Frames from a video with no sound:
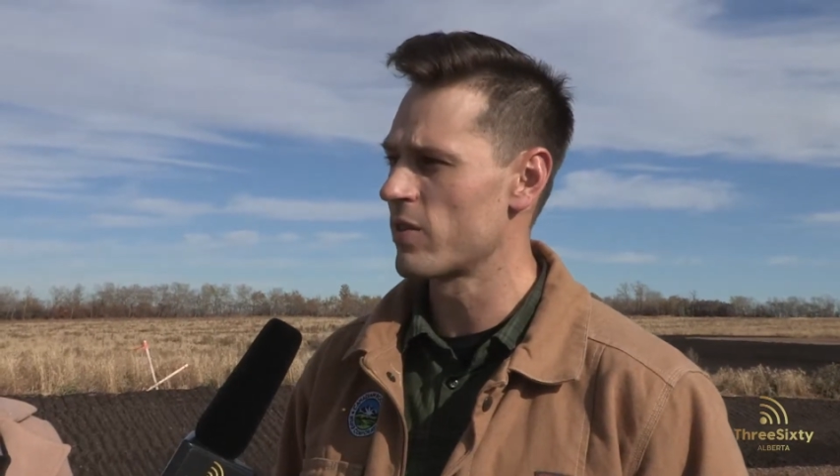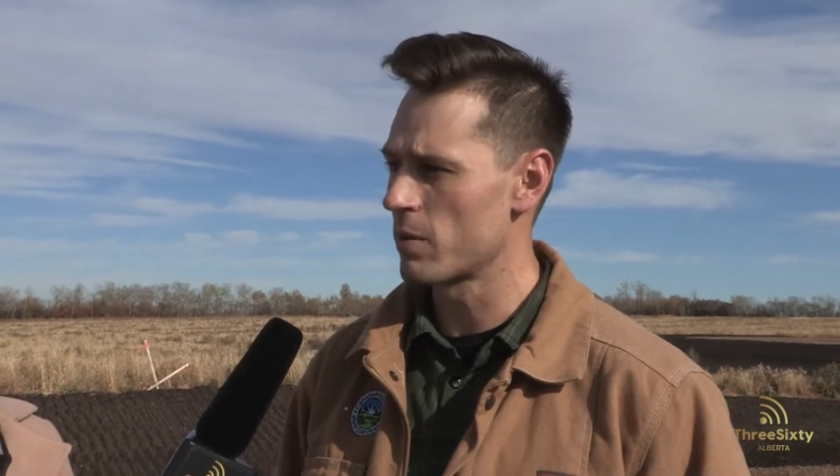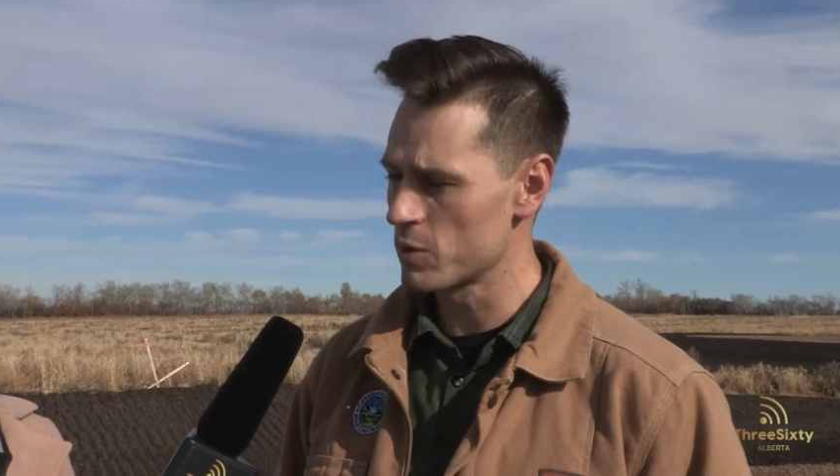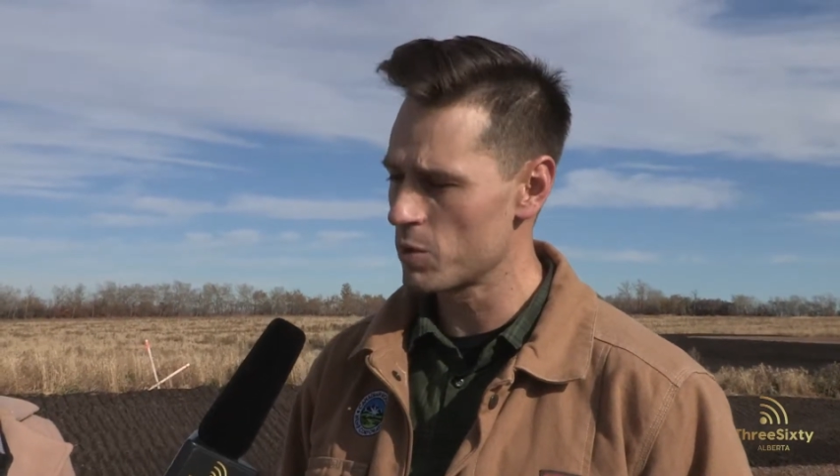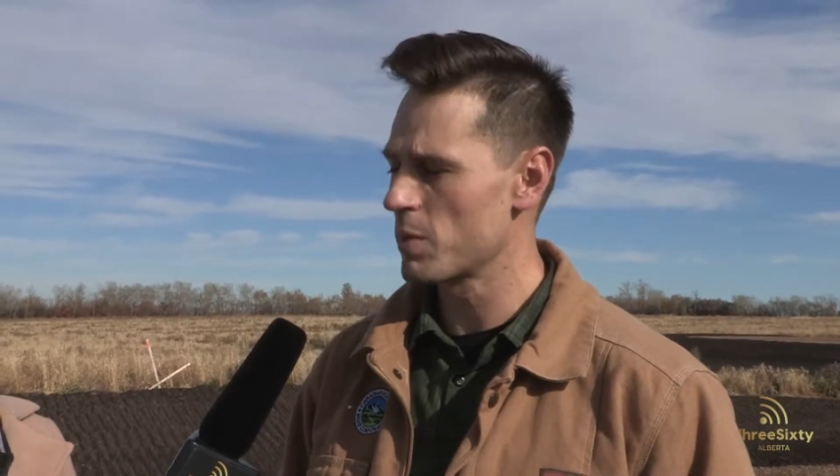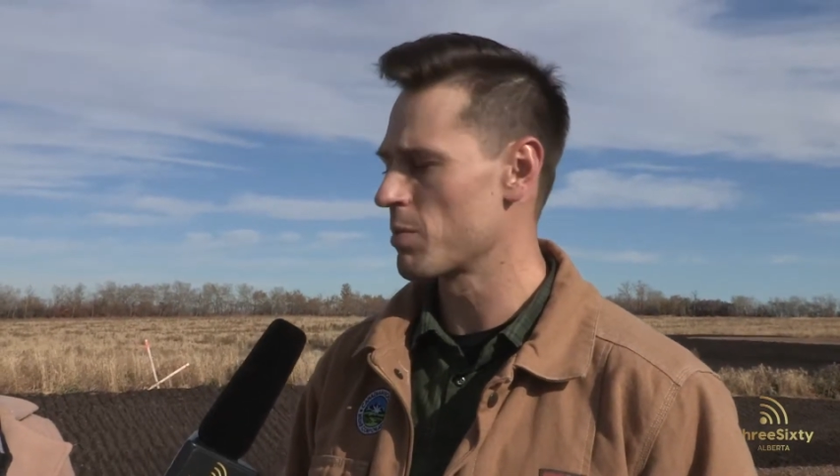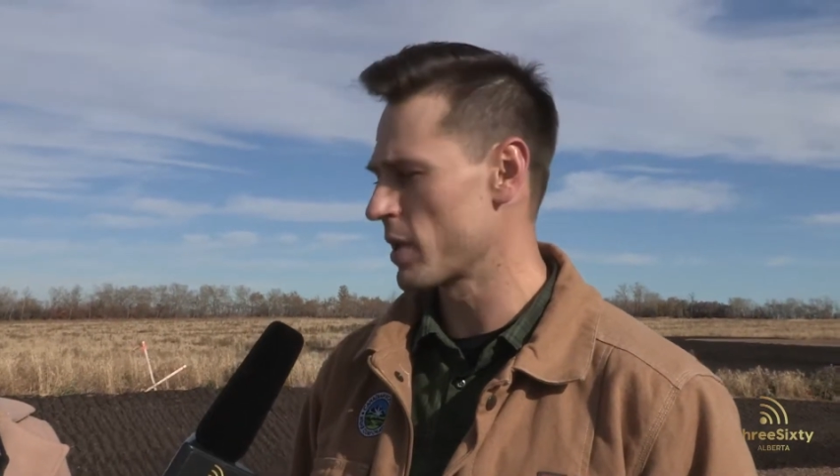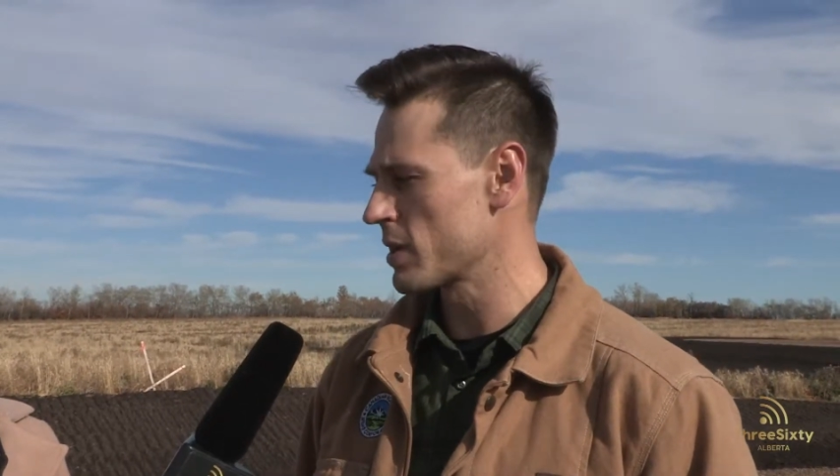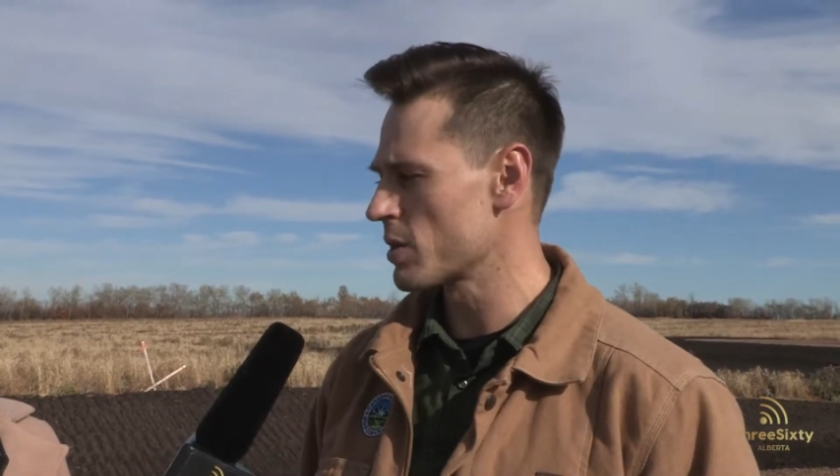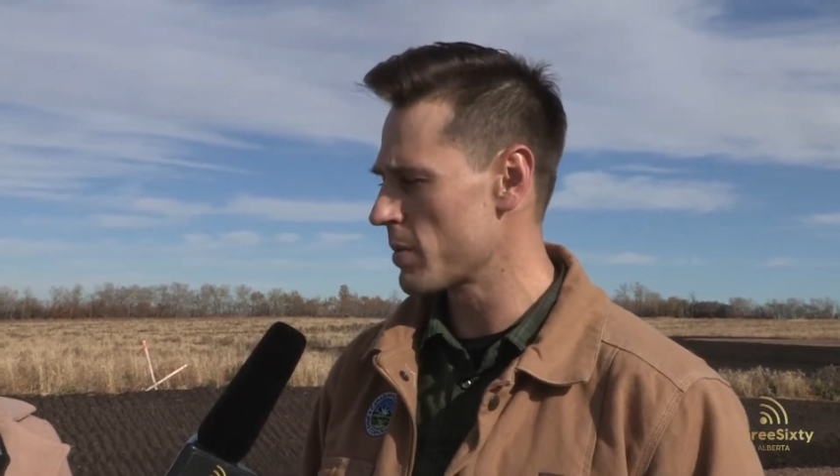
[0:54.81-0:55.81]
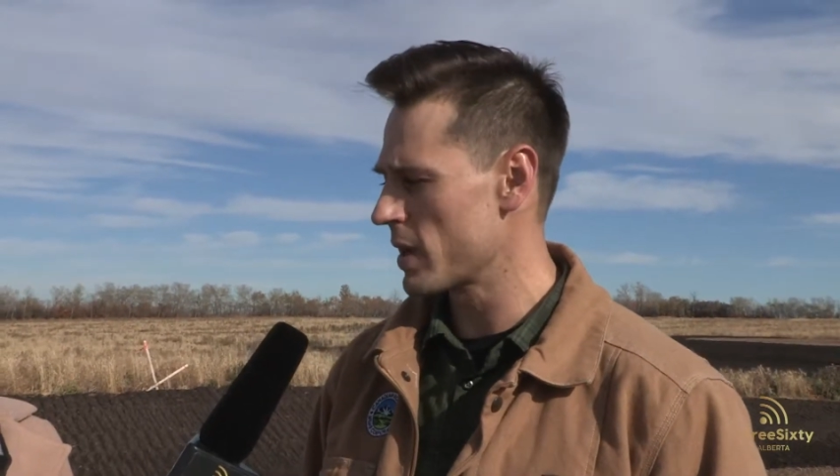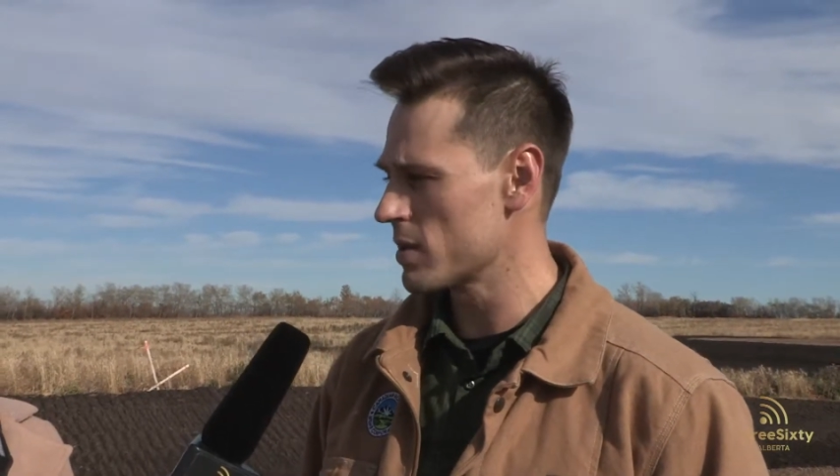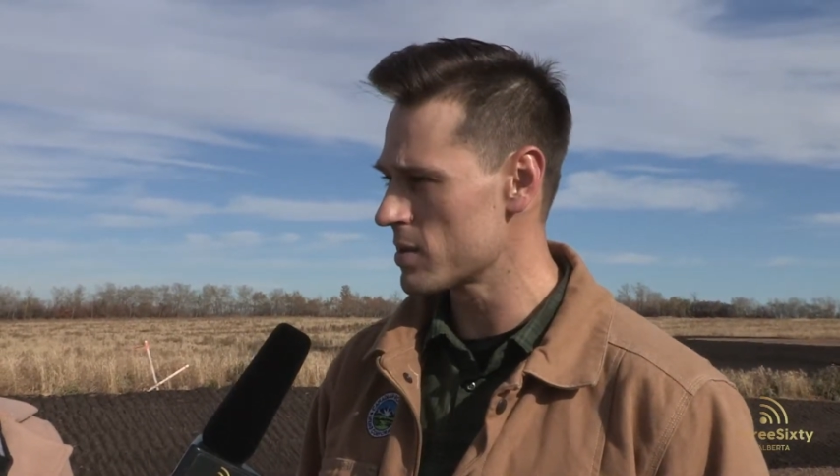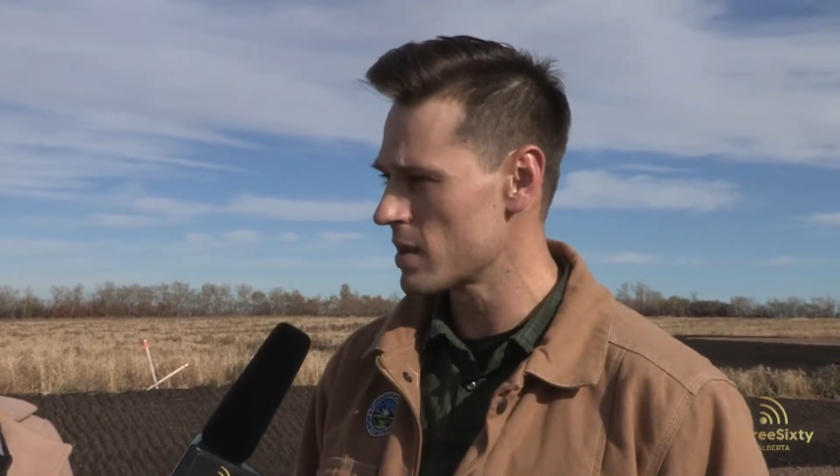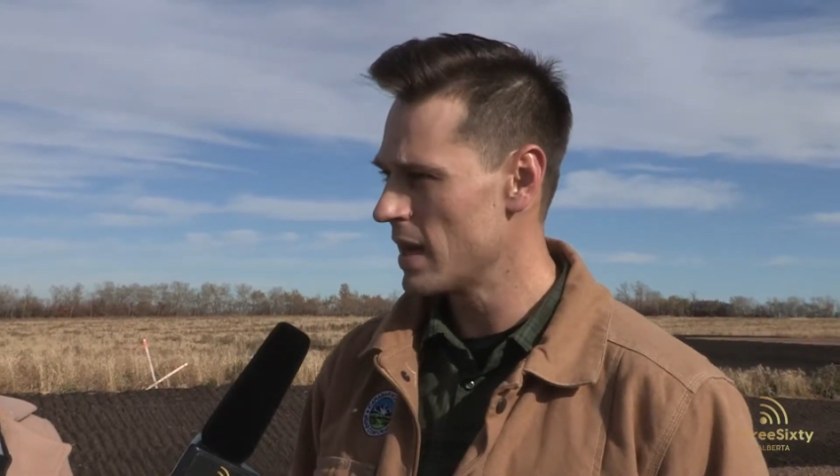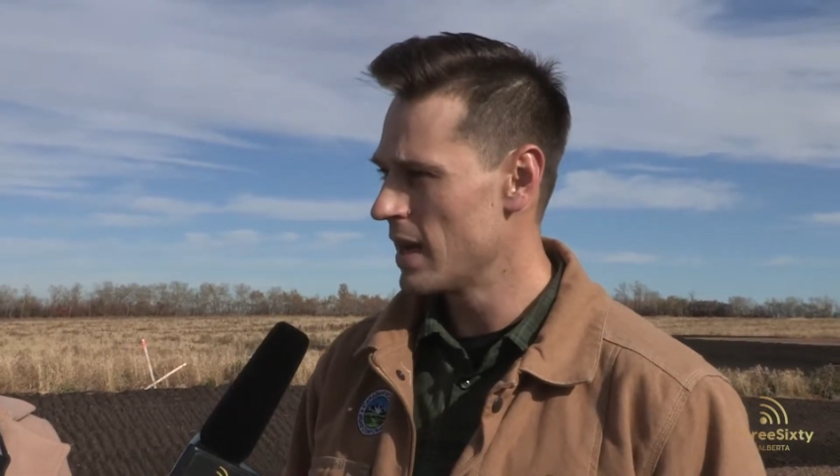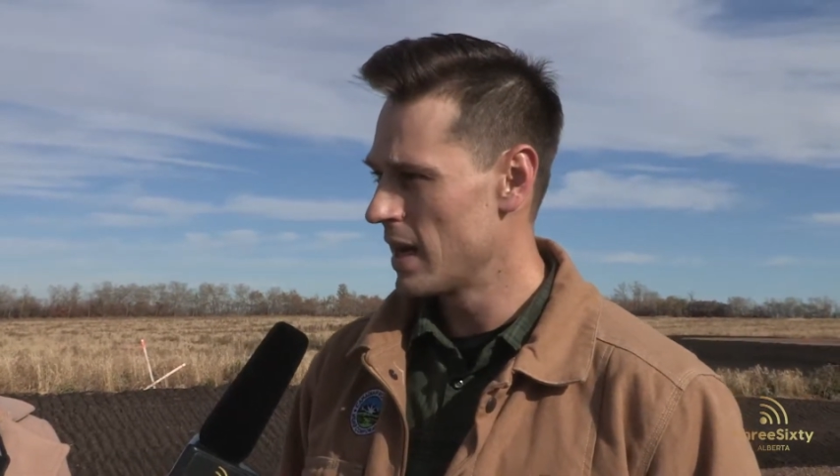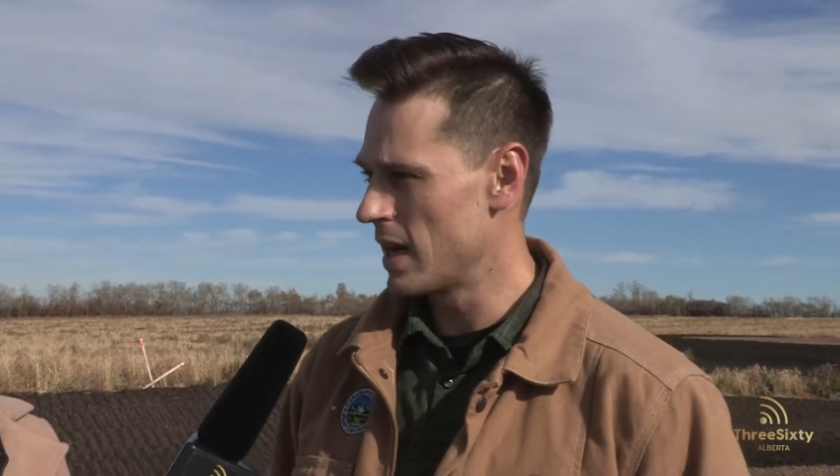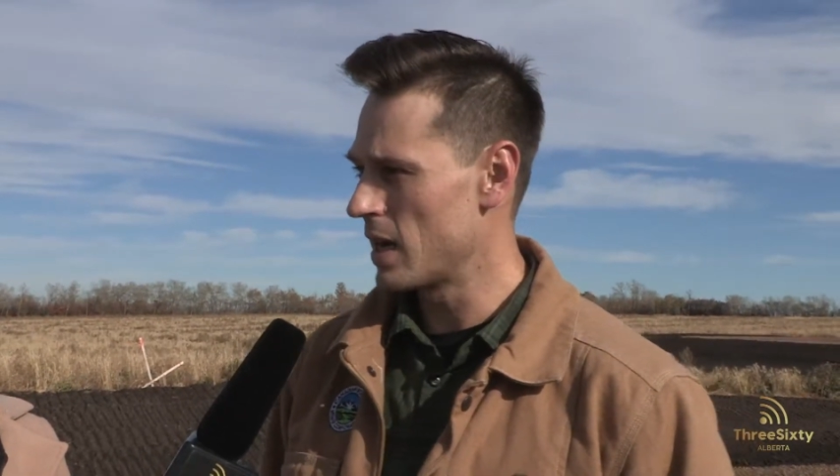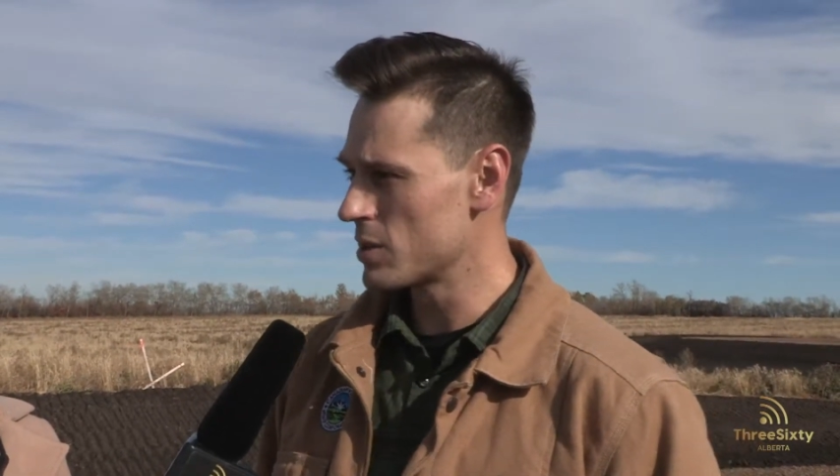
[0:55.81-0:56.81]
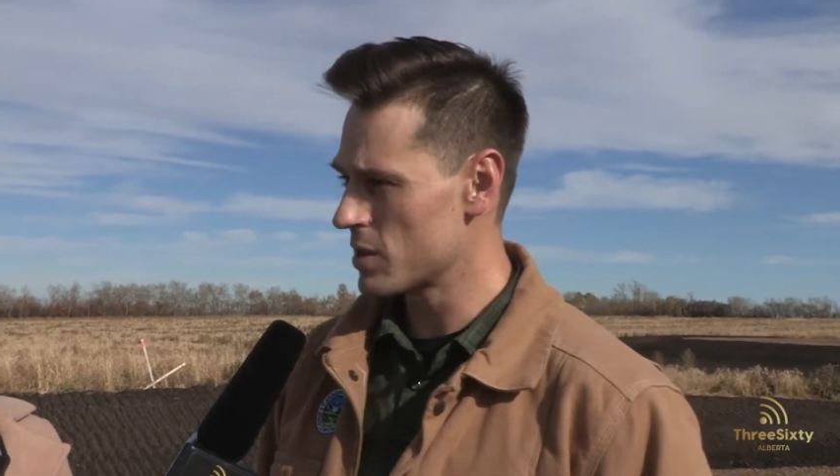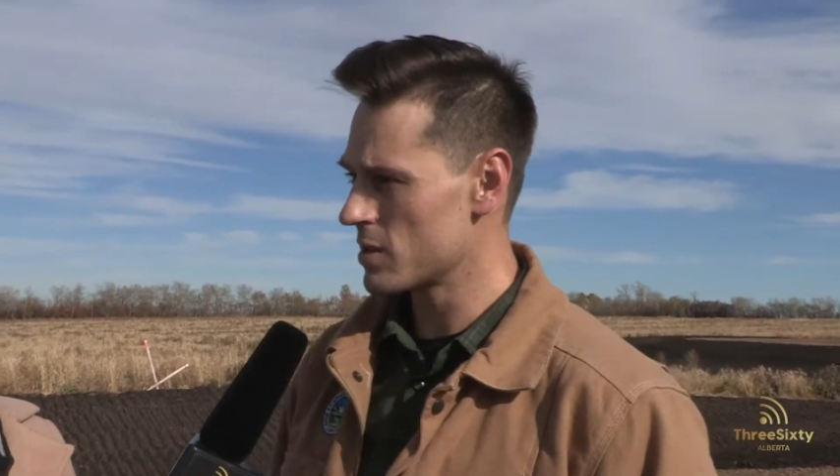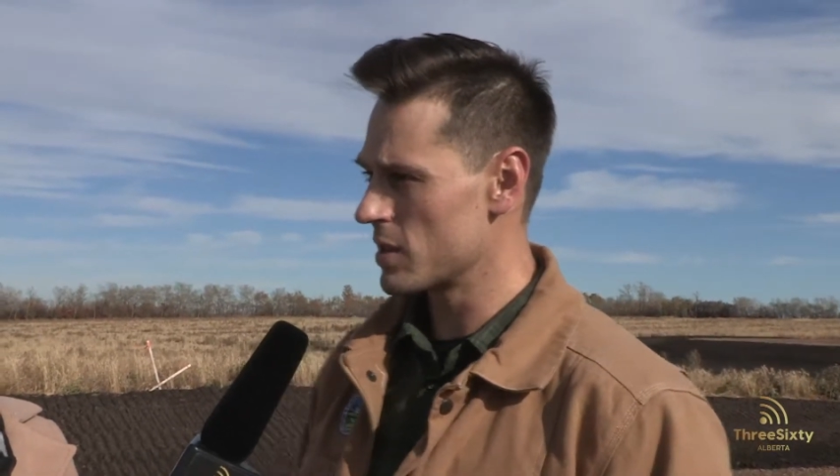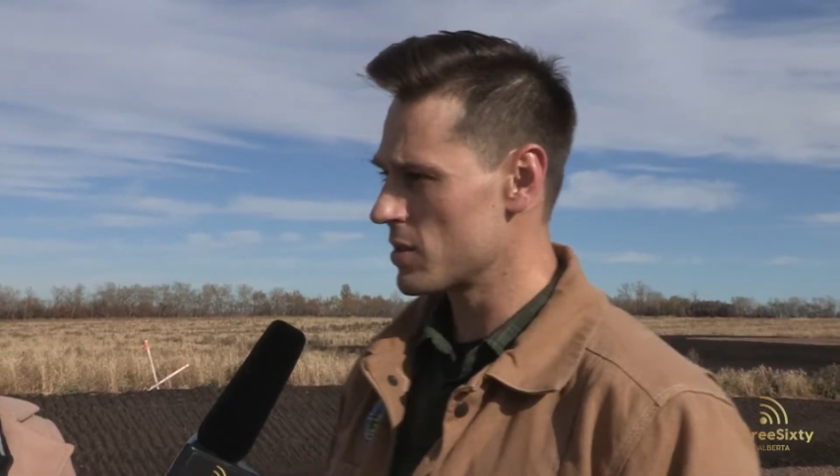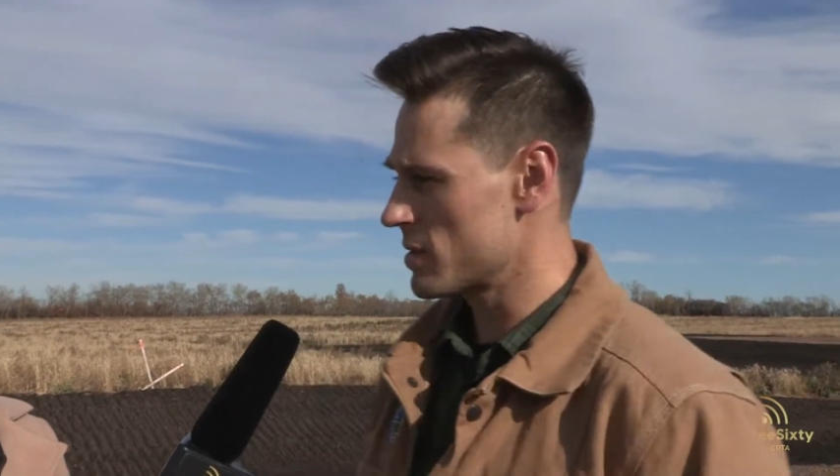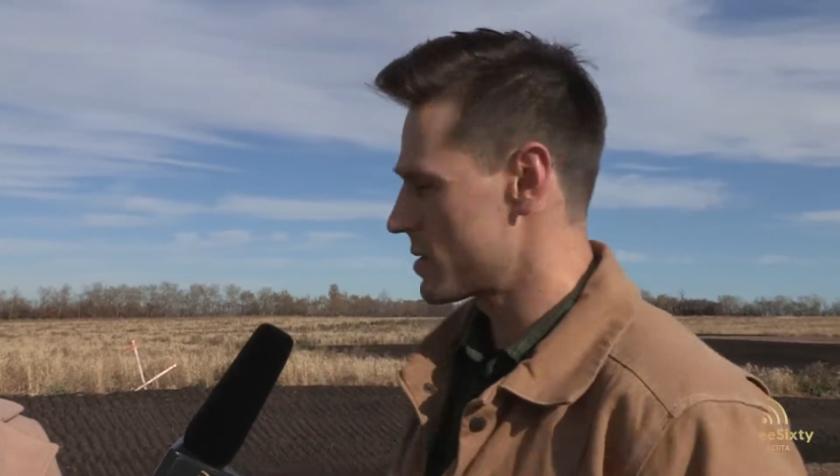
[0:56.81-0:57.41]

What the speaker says: farmers will be bringing their bales just into the